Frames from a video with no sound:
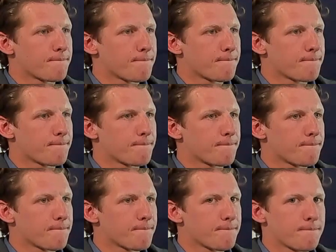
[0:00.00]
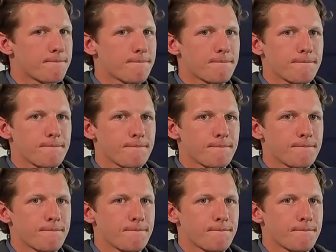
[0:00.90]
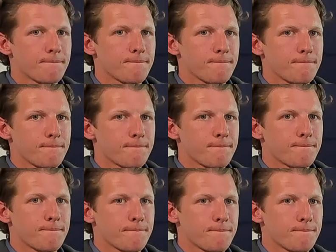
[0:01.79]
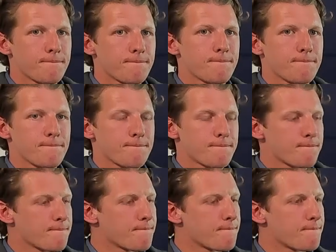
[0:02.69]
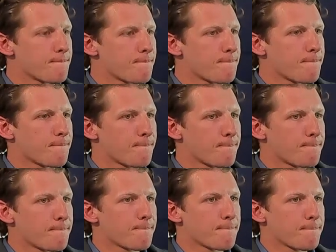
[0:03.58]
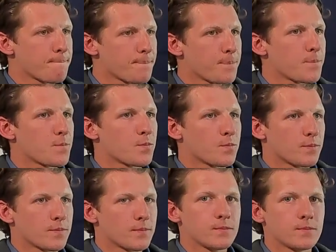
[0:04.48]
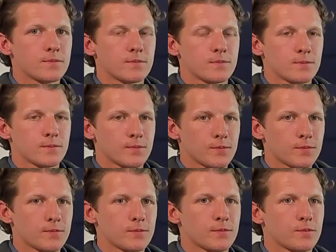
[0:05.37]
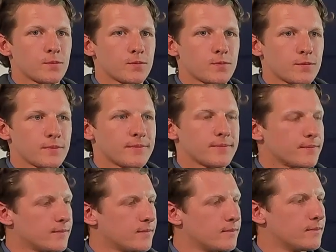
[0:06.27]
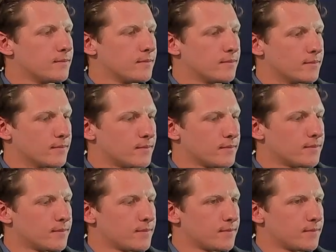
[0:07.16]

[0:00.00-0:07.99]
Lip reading: The person shown says nothing.